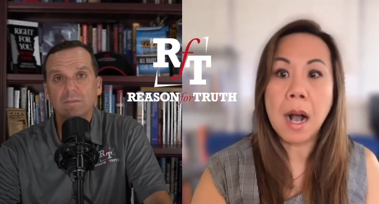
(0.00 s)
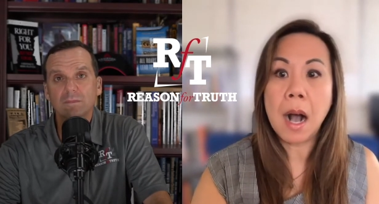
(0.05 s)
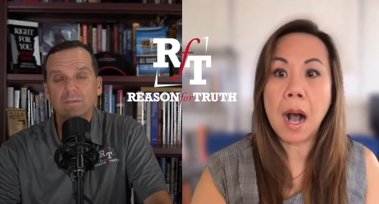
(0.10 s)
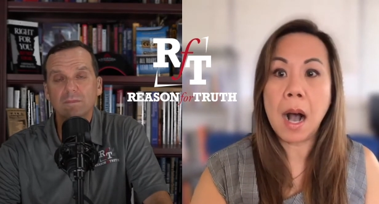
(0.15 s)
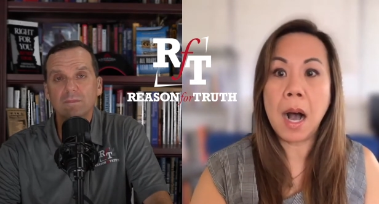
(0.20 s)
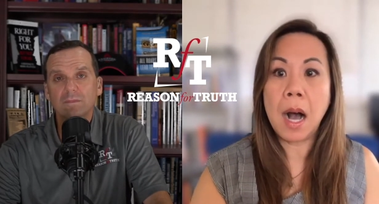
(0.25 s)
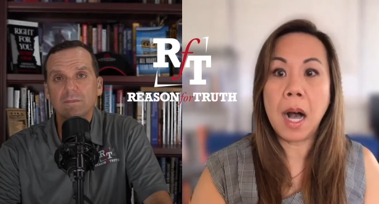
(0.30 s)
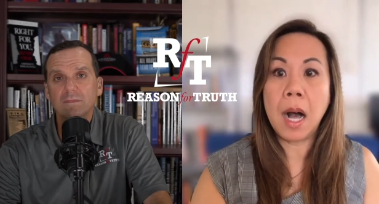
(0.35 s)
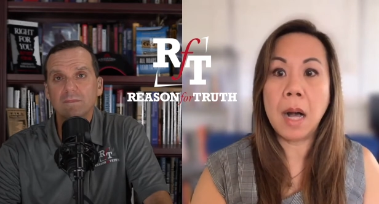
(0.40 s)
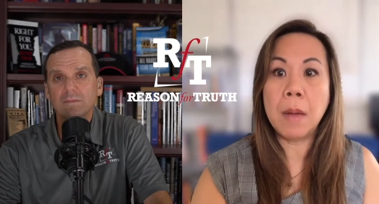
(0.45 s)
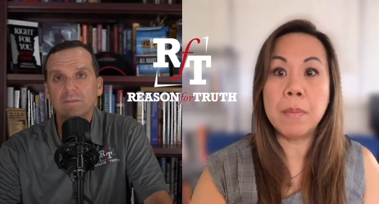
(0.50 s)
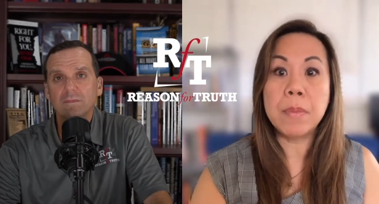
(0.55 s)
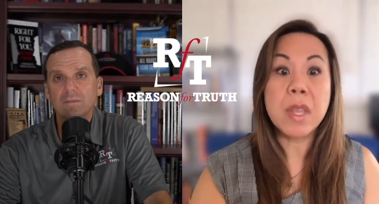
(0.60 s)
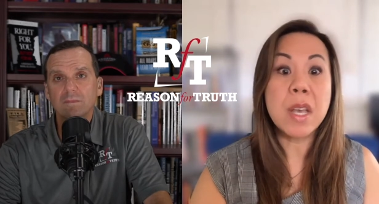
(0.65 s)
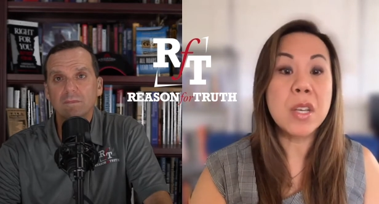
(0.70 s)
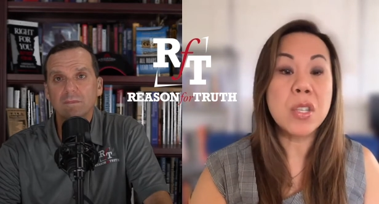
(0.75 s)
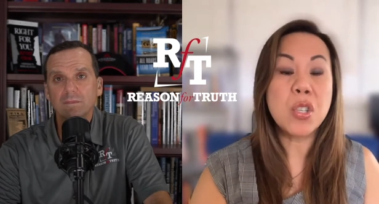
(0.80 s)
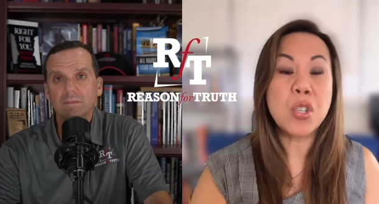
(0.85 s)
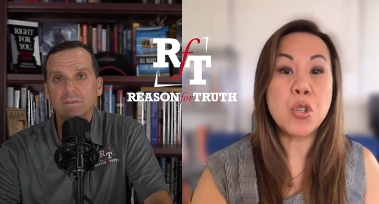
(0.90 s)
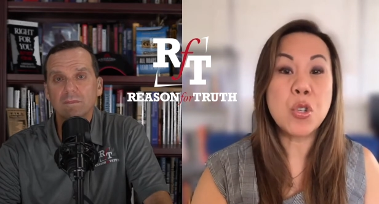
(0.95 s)
Speaker 1: uh,
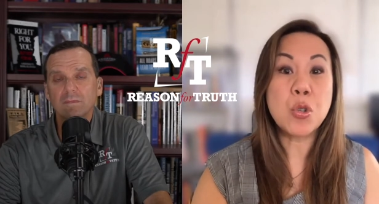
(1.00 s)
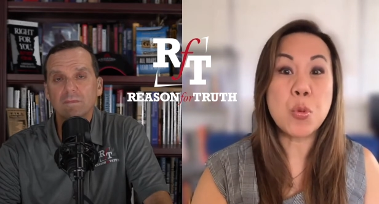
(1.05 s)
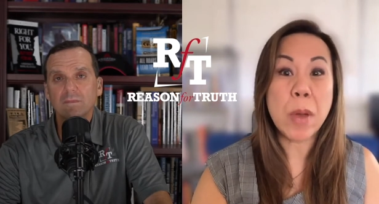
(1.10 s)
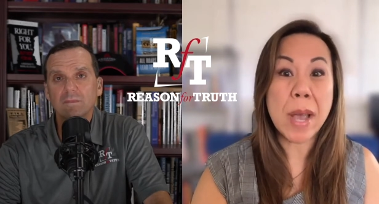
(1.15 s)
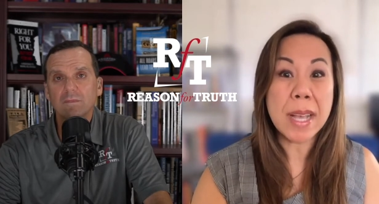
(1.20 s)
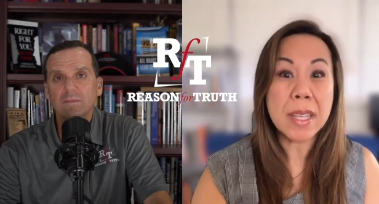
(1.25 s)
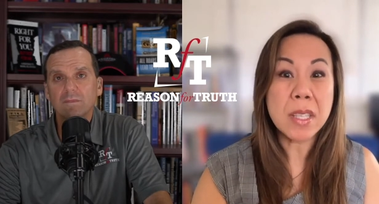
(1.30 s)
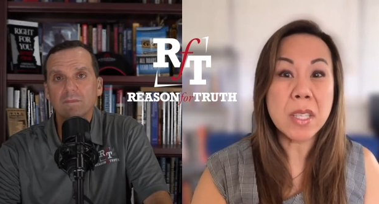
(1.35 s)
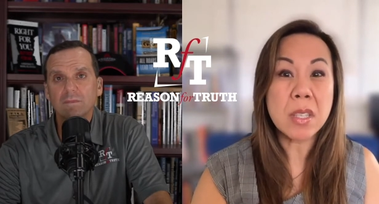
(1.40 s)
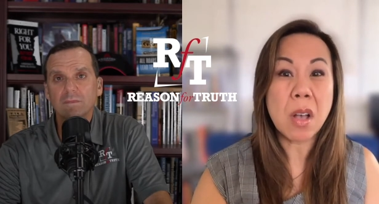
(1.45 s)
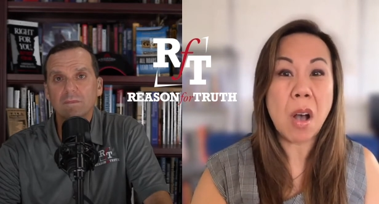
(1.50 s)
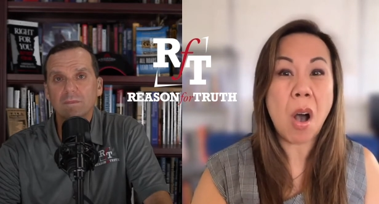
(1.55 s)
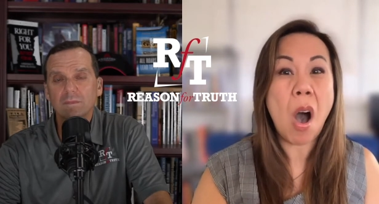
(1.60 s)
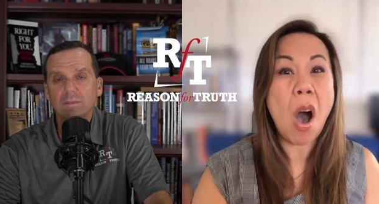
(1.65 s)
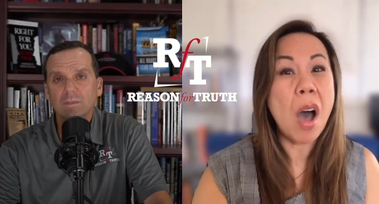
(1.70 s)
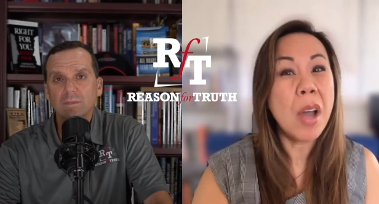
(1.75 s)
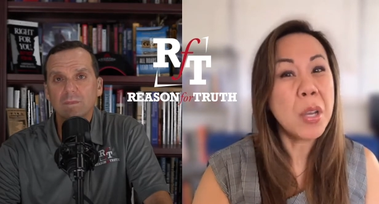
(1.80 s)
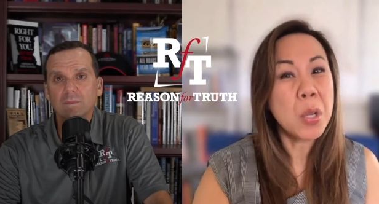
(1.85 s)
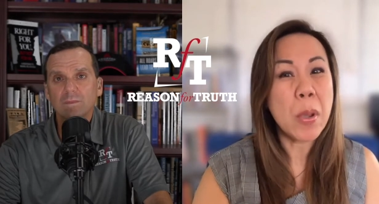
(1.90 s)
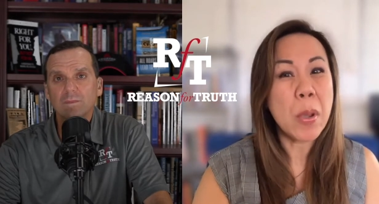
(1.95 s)
stress
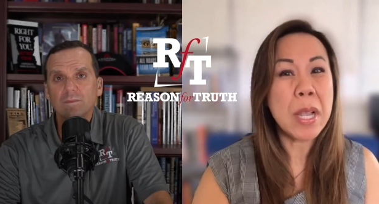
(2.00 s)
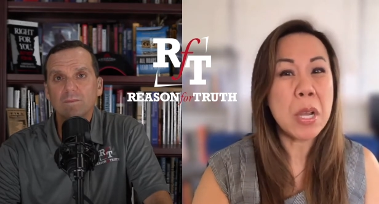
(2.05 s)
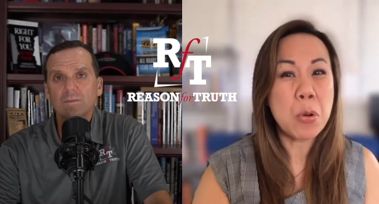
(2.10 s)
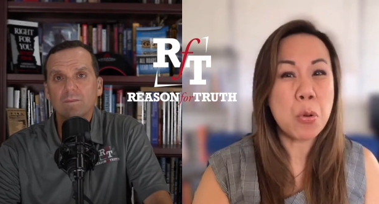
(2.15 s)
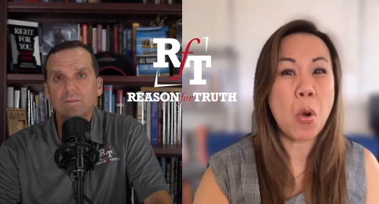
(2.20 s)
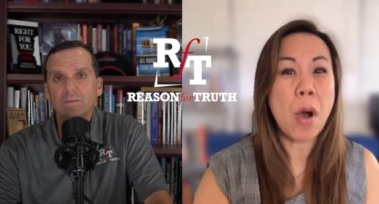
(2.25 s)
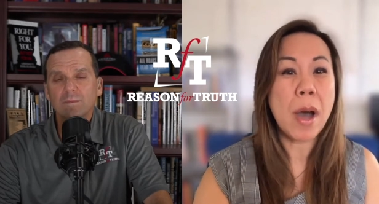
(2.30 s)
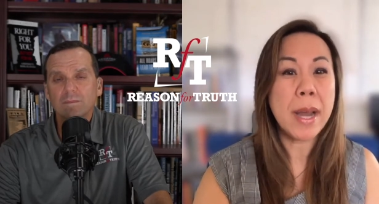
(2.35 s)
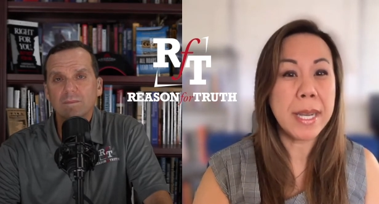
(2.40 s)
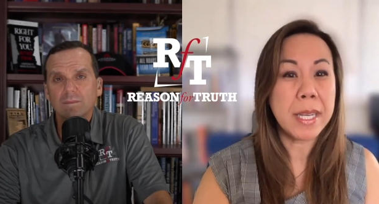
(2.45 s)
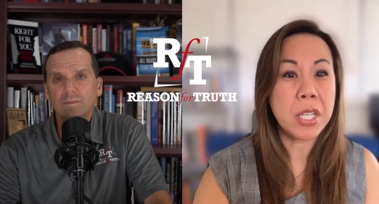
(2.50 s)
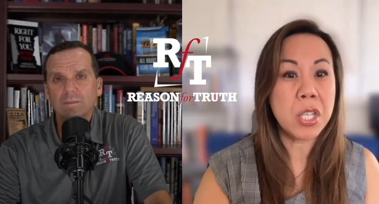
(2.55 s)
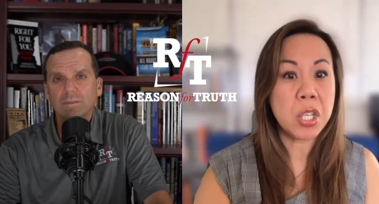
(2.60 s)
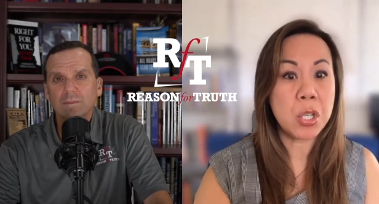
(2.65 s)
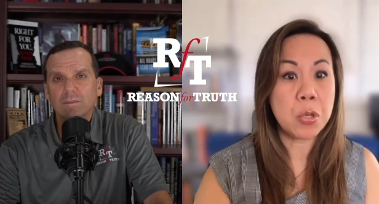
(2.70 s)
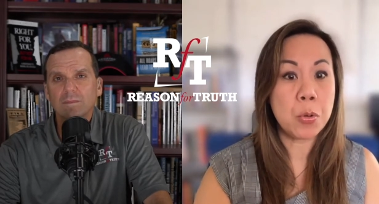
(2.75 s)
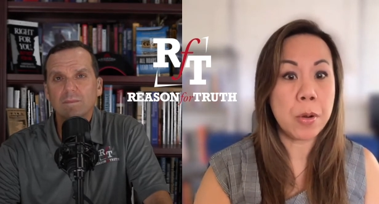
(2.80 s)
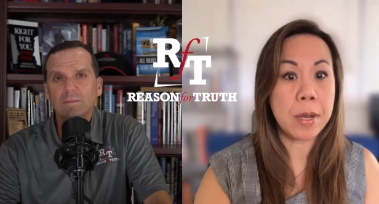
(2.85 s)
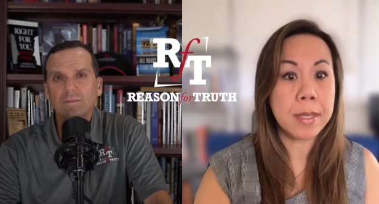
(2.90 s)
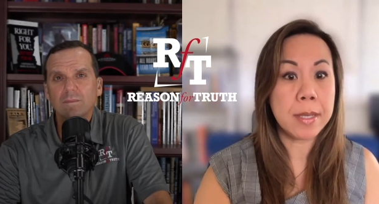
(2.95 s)
ongoing chronic
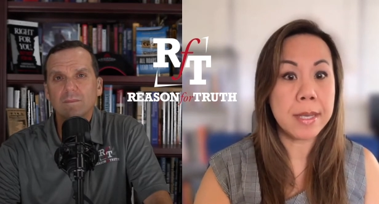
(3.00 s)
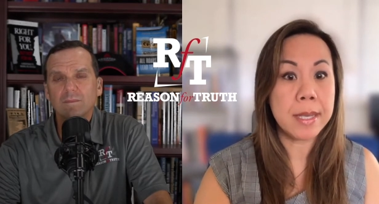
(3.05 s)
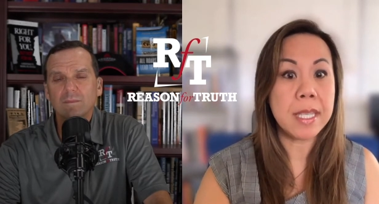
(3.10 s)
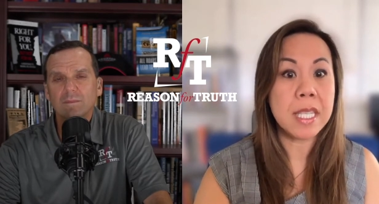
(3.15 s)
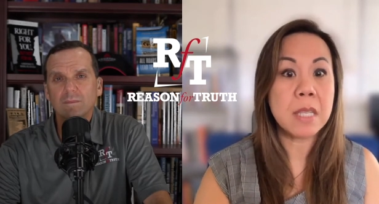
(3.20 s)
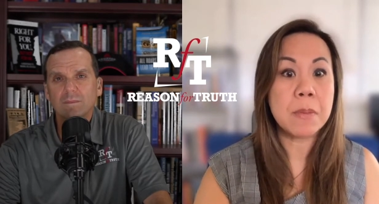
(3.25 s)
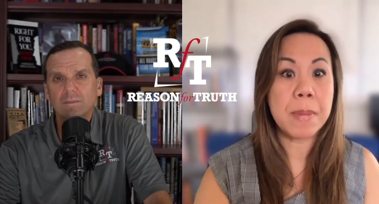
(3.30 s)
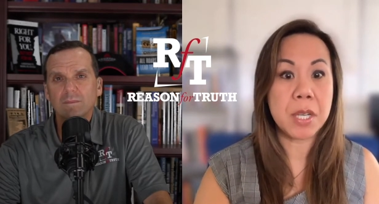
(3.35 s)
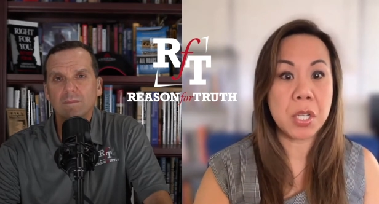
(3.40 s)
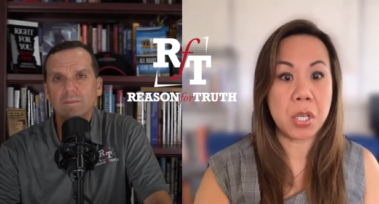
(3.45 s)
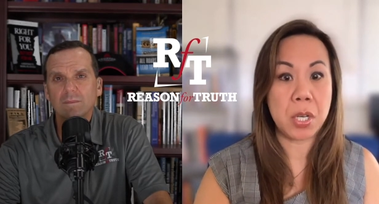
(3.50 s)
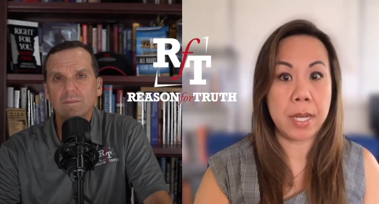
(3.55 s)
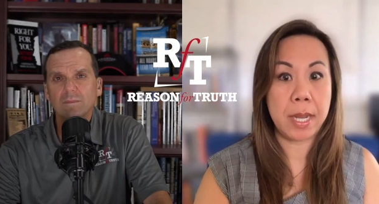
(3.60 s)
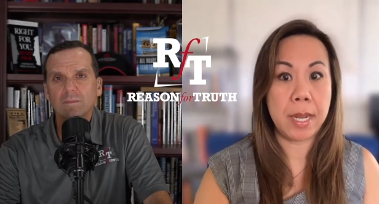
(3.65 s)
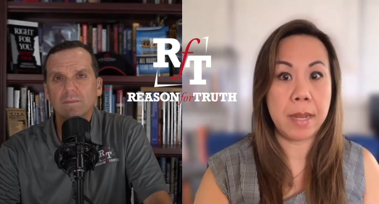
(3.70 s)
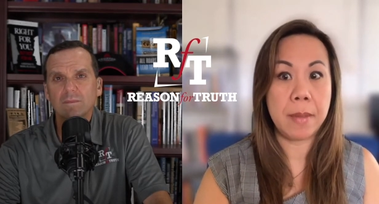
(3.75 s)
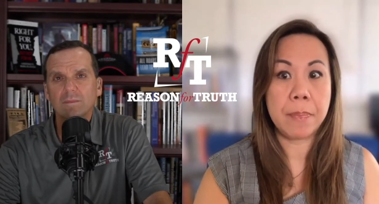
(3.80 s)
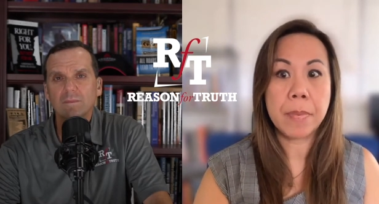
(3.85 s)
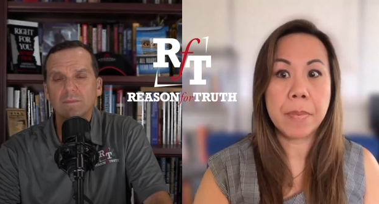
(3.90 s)
stress especially